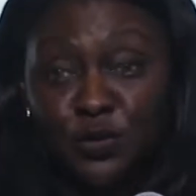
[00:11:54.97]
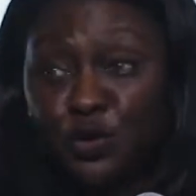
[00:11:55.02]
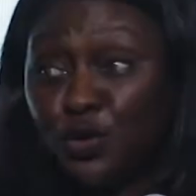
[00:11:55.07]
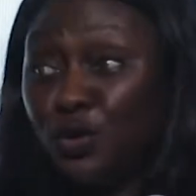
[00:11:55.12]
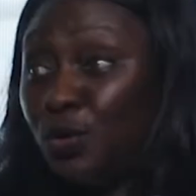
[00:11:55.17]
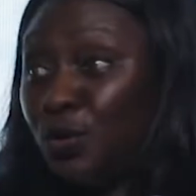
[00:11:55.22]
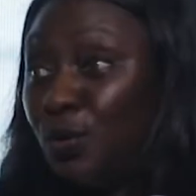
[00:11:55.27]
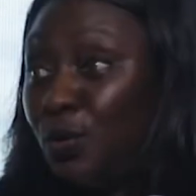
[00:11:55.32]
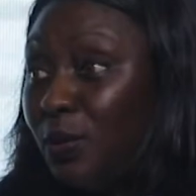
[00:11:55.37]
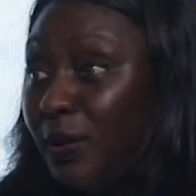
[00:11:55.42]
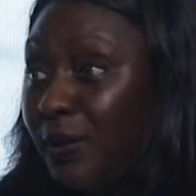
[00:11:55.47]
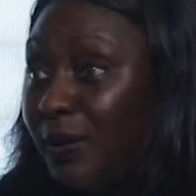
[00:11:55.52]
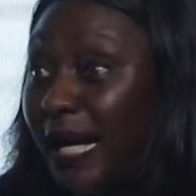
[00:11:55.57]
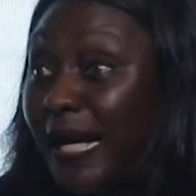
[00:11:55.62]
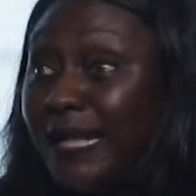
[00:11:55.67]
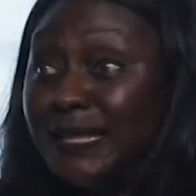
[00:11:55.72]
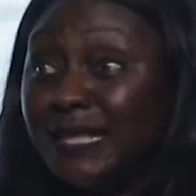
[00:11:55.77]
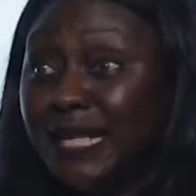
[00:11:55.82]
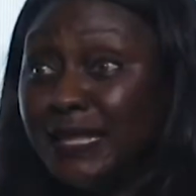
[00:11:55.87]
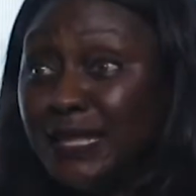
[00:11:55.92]
to
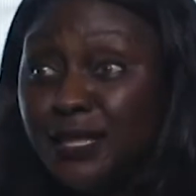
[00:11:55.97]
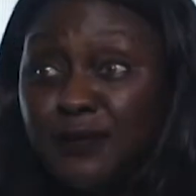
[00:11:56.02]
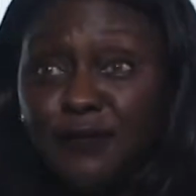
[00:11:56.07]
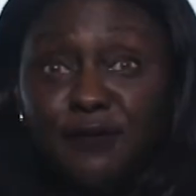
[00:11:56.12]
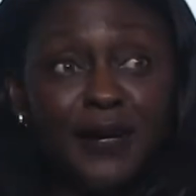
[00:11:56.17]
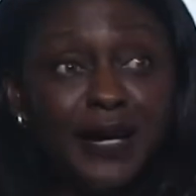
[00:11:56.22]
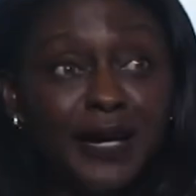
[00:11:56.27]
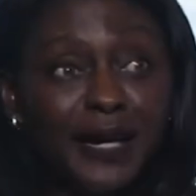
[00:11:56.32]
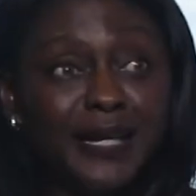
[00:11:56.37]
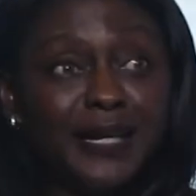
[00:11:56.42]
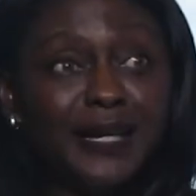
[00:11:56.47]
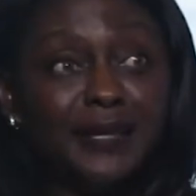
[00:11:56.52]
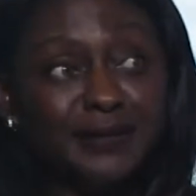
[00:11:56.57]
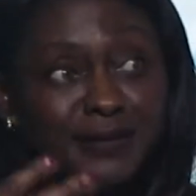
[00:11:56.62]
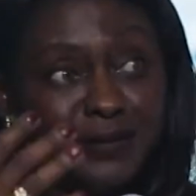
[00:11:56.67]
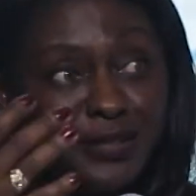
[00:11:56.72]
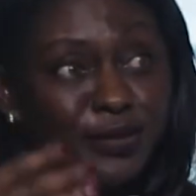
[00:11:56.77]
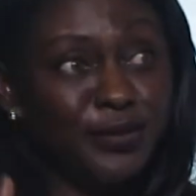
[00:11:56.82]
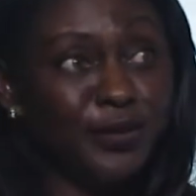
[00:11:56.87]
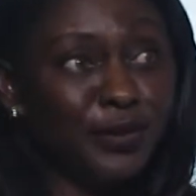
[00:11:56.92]
identify
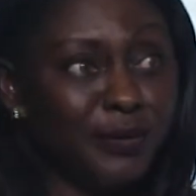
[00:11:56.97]
and,